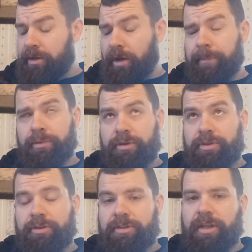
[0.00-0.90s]
I'm pretty
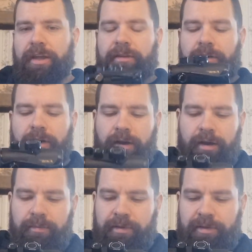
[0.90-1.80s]
sure it's 10.
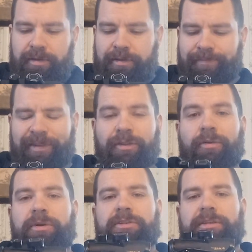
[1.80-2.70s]

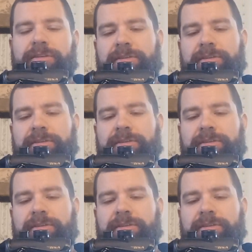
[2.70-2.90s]
It's